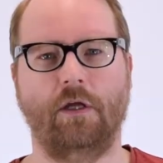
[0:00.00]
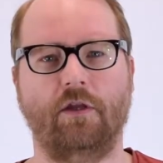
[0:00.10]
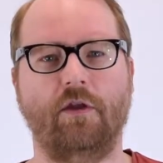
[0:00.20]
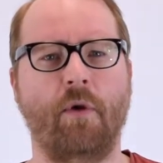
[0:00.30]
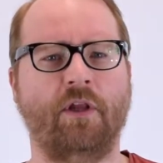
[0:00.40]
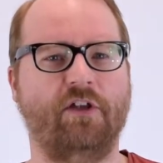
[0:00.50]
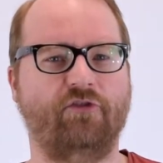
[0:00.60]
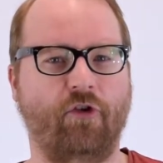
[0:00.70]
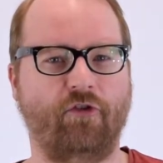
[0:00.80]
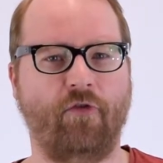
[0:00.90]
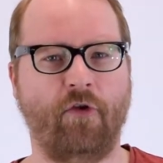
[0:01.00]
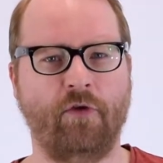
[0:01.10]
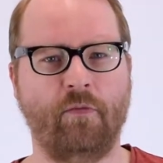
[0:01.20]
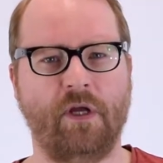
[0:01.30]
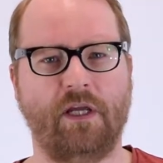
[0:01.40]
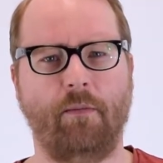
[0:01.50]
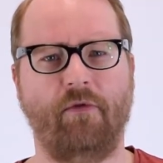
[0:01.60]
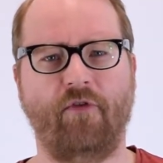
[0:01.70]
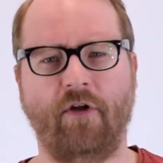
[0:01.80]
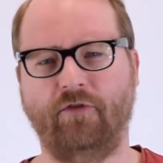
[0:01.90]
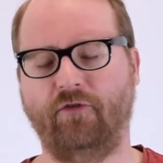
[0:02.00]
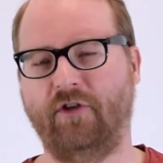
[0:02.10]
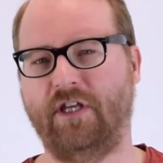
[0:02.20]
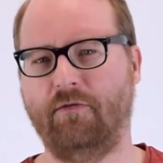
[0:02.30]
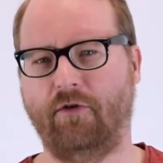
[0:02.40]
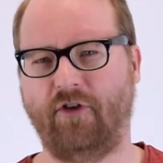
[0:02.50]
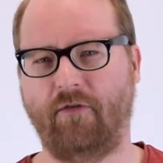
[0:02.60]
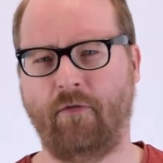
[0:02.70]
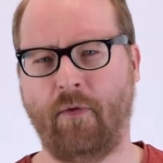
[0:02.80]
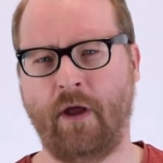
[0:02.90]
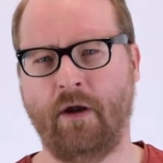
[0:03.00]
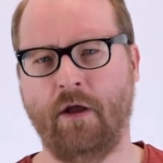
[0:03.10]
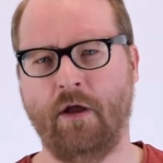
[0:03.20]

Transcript: The monthly search volume can be found using keywords everywhere